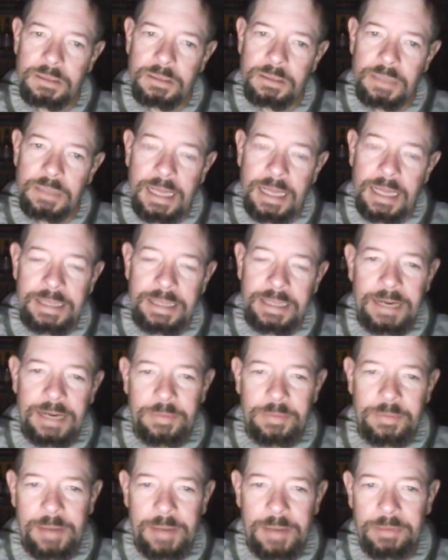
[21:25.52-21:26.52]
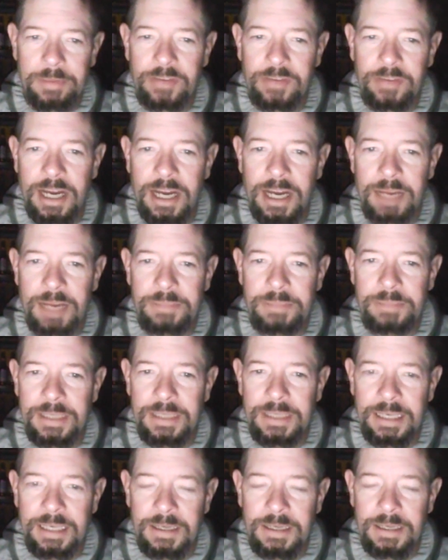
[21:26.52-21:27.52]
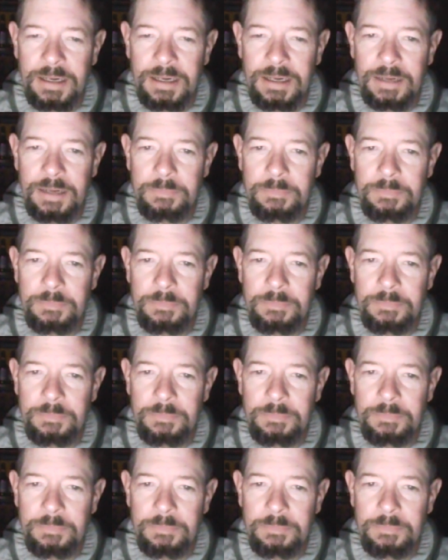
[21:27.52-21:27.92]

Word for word: And then I remember Tom and uh,